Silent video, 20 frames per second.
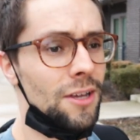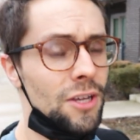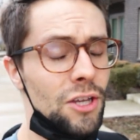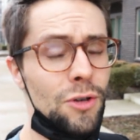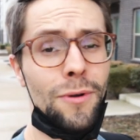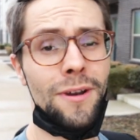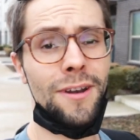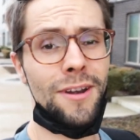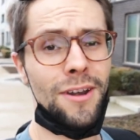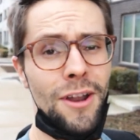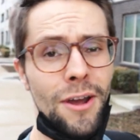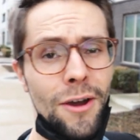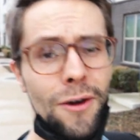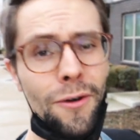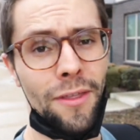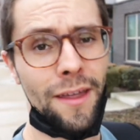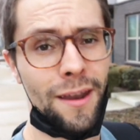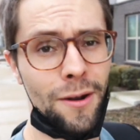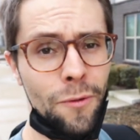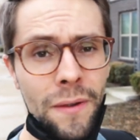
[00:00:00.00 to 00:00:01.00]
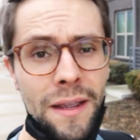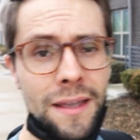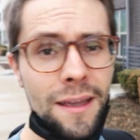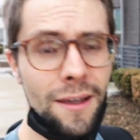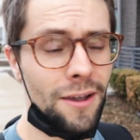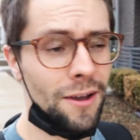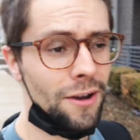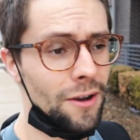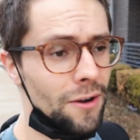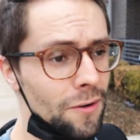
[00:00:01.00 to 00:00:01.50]
you wouldn't know that a week
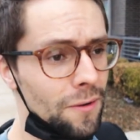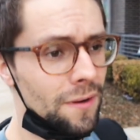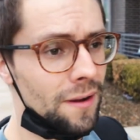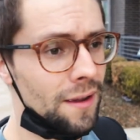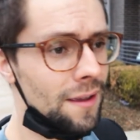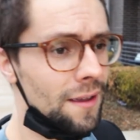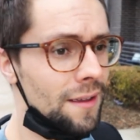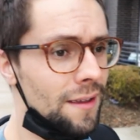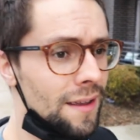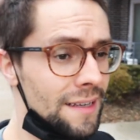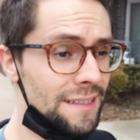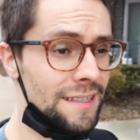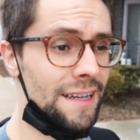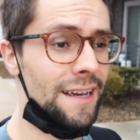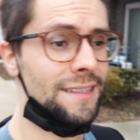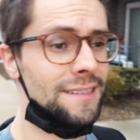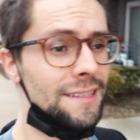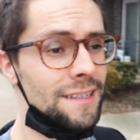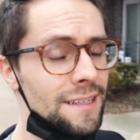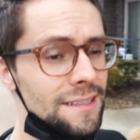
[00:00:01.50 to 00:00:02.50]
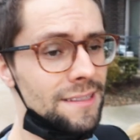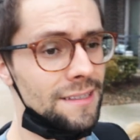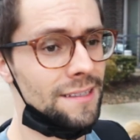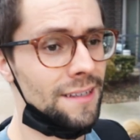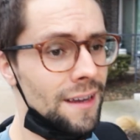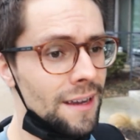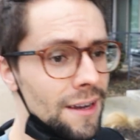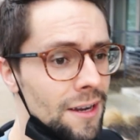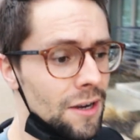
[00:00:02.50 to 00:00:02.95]
ago in Texas,